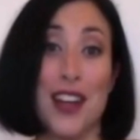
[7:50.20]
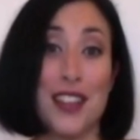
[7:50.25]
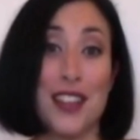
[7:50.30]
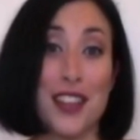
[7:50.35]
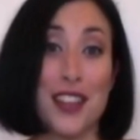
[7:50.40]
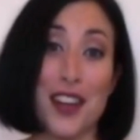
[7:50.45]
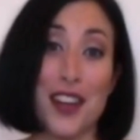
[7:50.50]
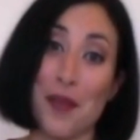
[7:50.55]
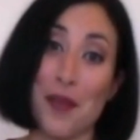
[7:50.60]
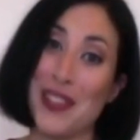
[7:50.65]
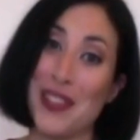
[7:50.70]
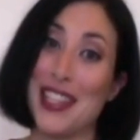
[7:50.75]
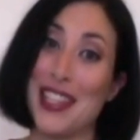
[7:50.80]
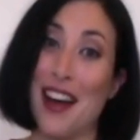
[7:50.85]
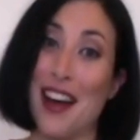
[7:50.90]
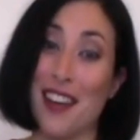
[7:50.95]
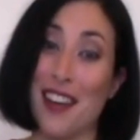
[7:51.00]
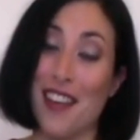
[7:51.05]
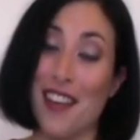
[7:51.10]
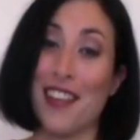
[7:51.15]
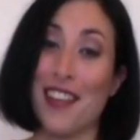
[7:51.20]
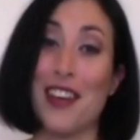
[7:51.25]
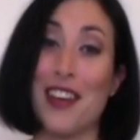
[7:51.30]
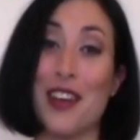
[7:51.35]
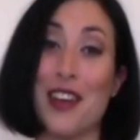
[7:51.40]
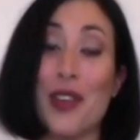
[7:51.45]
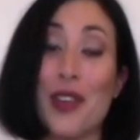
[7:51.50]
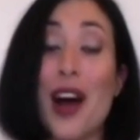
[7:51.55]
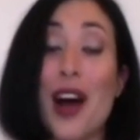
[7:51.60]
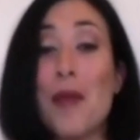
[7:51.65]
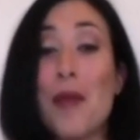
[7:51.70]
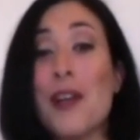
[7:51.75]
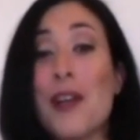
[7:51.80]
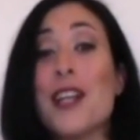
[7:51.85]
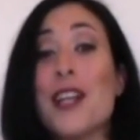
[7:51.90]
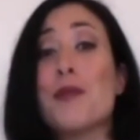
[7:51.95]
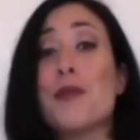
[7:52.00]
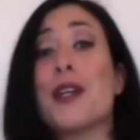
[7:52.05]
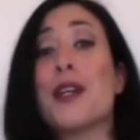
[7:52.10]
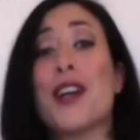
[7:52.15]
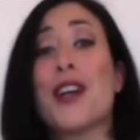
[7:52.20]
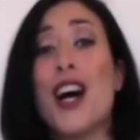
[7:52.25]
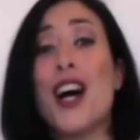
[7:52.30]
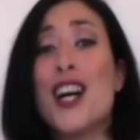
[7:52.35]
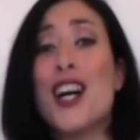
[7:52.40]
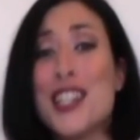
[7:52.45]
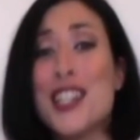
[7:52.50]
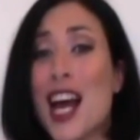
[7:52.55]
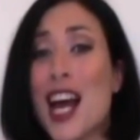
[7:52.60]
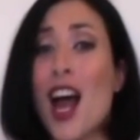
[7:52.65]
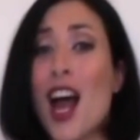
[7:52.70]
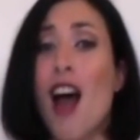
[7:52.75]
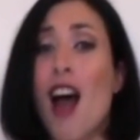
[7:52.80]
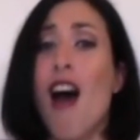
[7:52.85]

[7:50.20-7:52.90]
so you don't miss out on new uploads, because